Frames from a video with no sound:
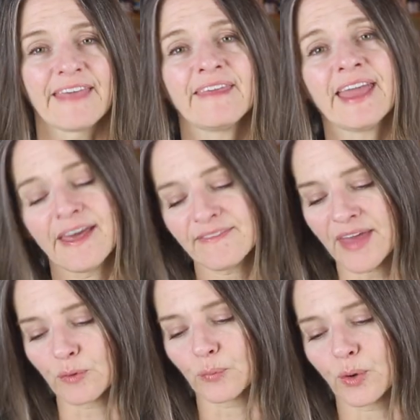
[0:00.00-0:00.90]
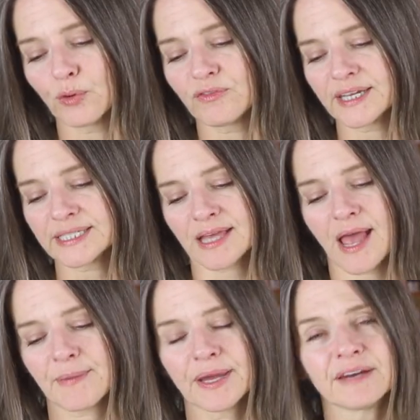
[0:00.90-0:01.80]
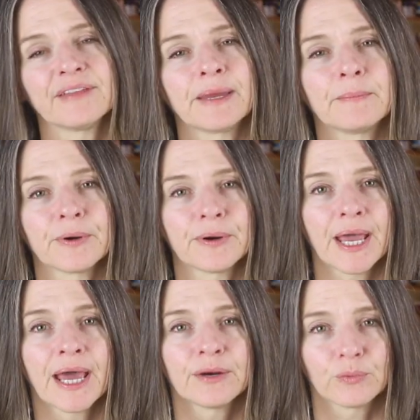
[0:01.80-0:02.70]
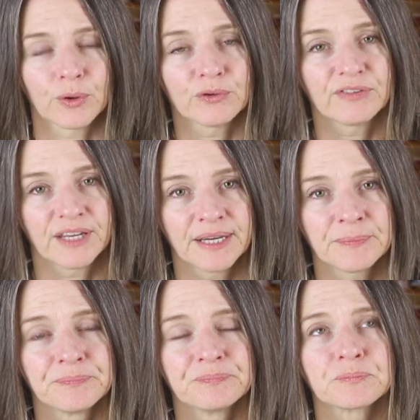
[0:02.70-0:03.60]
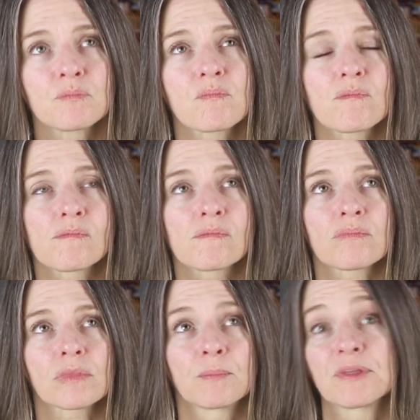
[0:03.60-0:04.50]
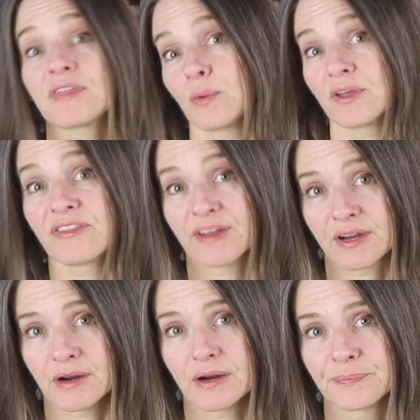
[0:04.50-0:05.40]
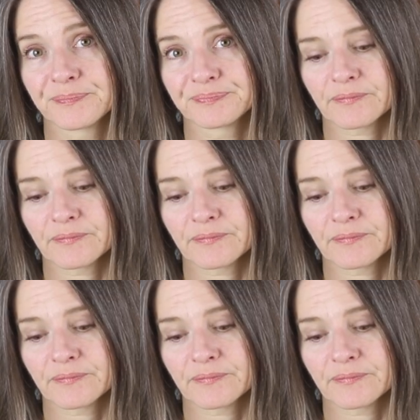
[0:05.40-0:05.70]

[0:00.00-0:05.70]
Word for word: and they had that roving type, kind of like Bernat roving, but they were thicker.